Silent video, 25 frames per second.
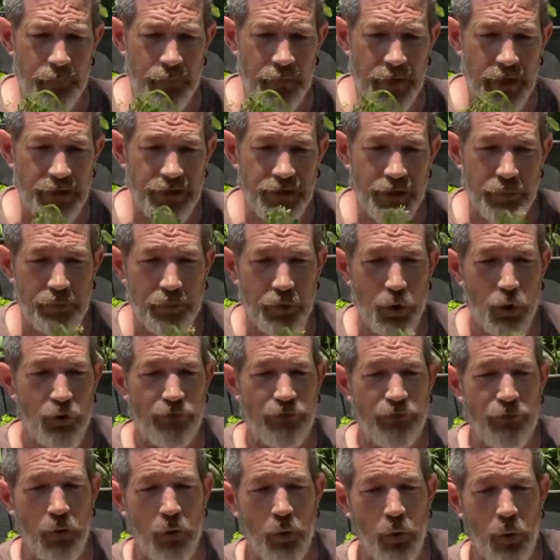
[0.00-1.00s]
It's a
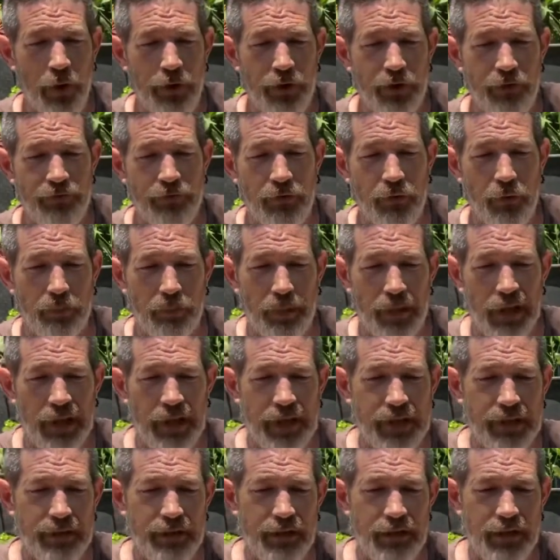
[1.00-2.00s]
beautiful, wonderful
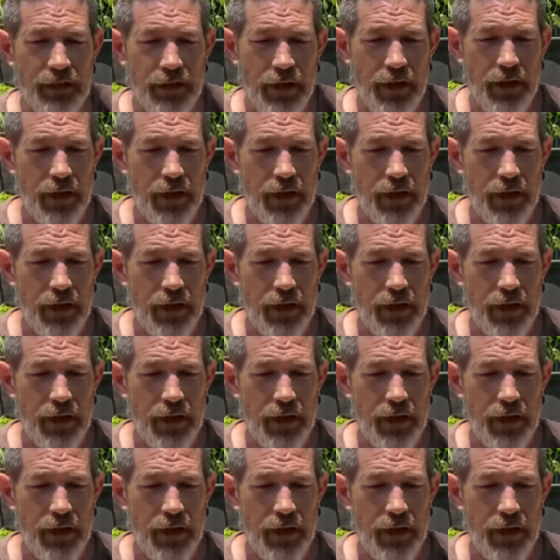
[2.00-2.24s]
plant.